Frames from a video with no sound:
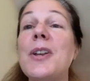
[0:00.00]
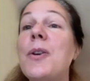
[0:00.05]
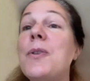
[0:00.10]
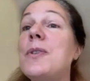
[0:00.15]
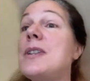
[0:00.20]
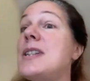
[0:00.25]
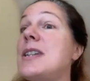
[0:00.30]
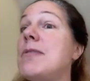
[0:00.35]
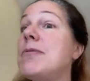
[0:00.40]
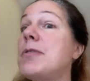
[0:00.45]

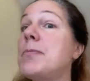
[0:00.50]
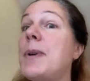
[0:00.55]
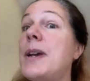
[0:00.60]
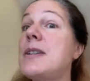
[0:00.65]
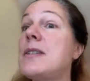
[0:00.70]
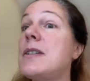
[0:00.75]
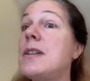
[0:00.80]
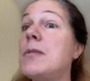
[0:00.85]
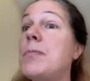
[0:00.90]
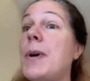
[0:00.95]
so there's
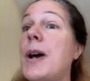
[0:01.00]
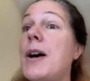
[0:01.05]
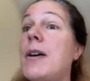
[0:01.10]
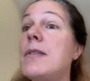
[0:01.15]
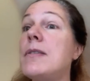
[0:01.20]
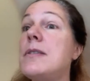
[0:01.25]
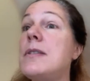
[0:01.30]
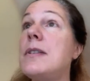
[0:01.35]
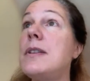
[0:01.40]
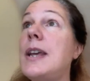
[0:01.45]
information
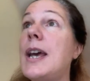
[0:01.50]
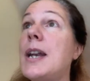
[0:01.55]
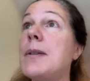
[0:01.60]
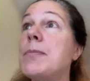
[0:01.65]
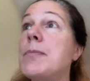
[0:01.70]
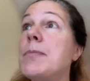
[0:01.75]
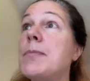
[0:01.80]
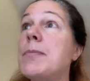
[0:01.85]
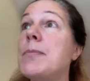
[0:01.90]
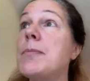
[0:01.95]
about the
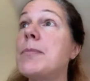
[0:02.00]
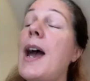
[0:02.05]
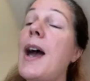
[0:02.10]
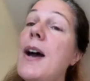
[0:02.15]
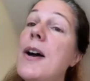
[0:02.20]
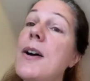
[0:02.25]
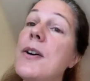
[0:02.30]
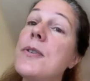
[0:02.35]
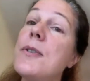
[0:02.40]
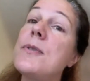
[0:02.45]
animals that we
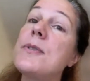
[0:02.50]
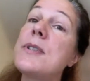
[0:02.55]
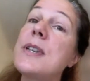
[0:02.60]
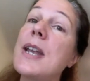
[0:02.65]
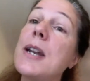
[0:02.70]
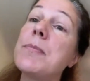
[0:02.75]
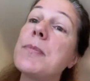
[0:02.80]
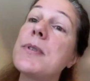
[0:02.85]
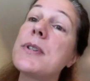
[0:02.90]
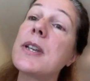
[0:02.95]
house,
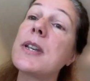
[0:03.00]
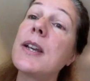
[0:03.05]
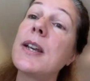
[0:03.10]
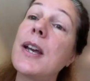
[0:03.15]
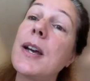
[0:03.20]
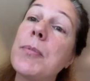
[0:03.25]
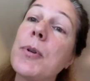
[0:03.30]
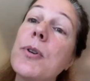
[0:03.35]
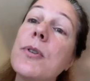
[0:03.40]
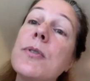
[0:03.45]
animals in
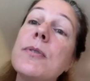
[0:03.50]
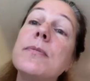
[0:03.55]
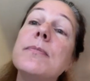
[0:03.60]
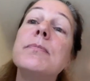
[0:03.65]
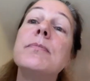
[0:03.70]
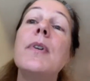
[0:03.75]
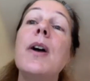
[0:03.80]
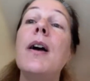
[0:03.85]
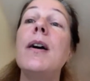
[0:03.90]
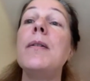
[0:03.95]

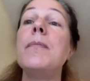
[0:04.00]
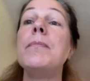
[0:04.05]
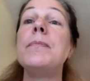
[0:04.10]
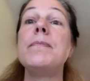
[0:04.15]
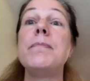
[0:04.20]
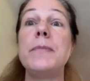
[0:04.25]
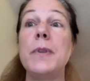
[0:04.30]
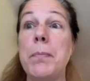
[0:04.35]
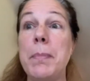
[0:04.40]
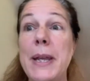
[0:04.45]
Gabon,
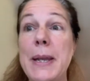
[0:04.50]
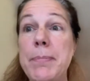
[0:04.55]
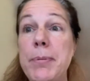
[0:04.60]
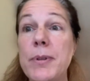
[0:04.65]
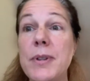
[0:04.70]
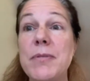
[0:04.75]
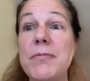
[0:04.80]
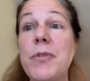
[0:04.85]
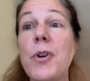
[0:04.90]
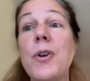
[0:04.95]
um, the
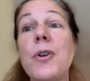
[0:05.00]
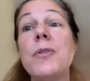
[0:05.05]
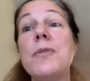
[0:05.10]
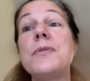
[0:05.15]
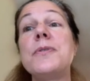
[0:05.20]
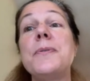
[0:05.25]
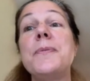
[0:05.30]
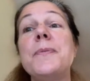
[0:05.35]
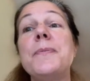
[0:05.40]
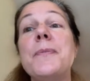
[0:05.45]
people
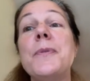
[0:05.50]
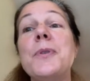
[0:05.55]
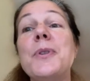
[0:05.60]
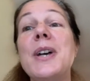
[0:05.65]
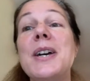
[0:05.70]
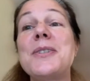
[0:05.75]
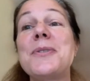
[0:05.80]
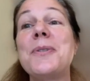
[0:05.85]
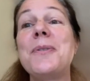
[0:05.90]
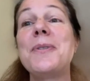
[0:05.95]
involved, all
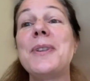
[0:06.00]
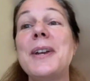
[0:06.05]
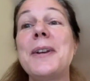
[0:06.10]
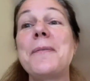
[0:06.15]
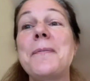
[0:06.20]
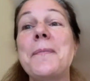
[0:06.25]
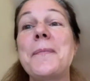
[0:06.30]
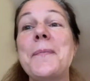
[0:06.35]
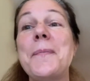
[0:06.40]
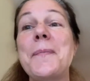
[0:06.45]
that sort of thing.